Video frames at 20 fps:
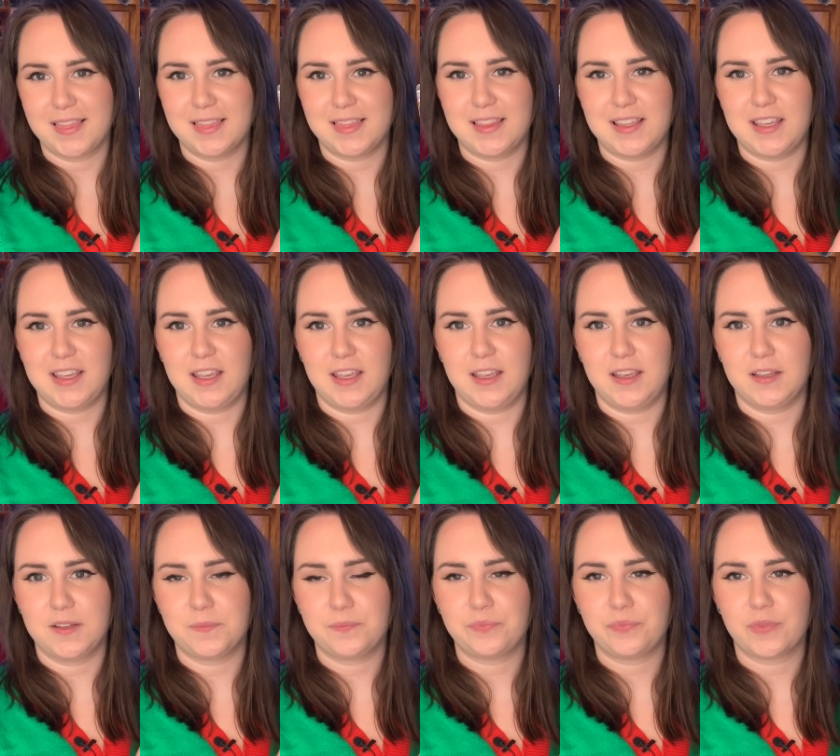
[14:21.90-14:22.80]

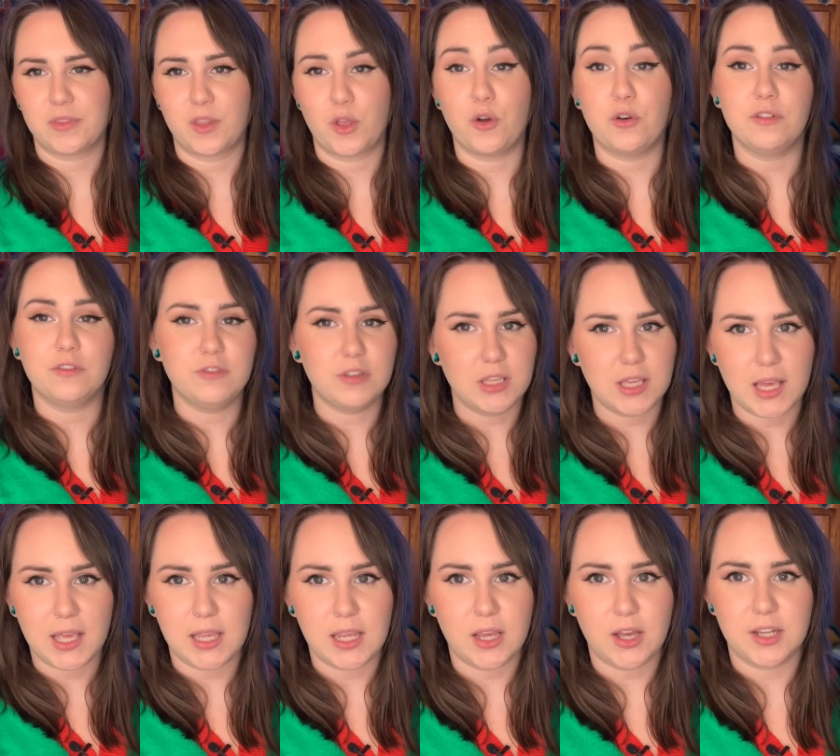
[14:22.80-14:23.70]
the
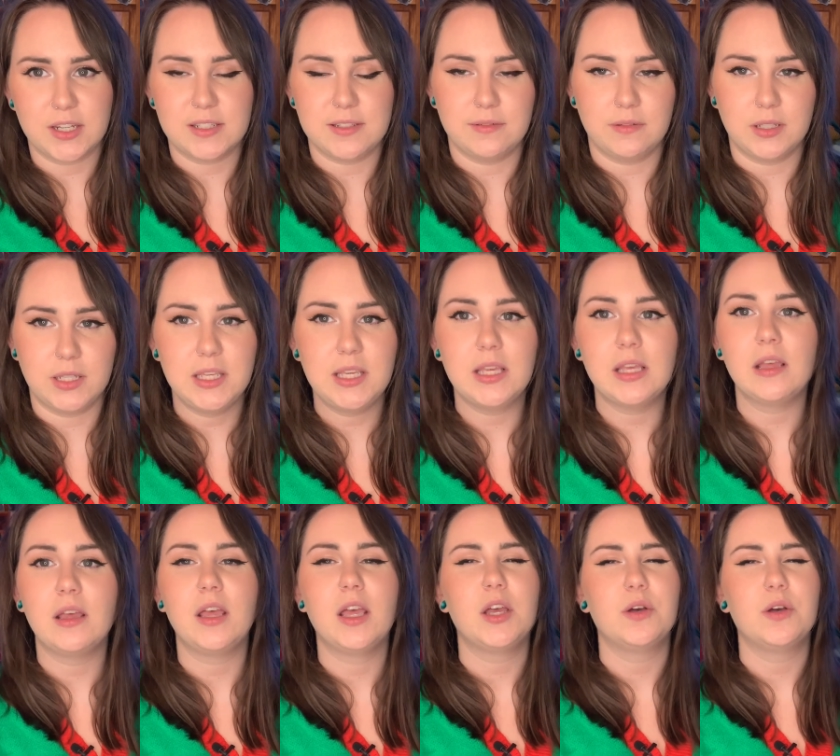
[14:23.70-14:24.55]
OVA on DVD,